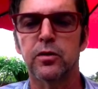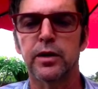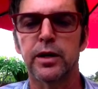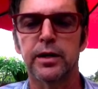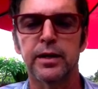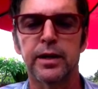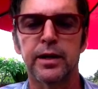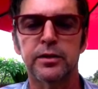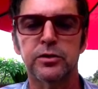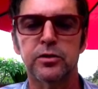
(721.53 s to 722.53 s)
ahead
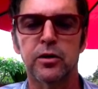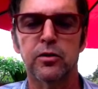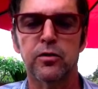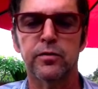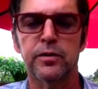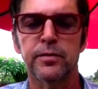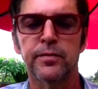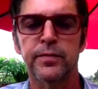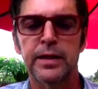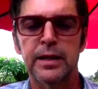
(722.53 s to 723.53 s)
and start over,
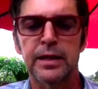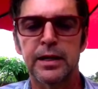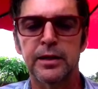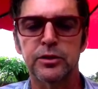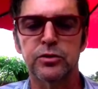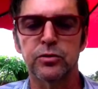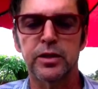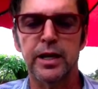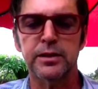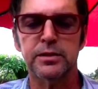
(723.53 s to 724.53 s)
and let's do
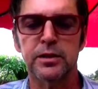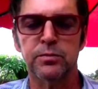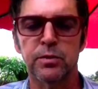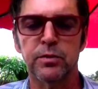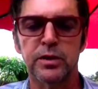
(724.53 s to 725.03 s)
test, because remember the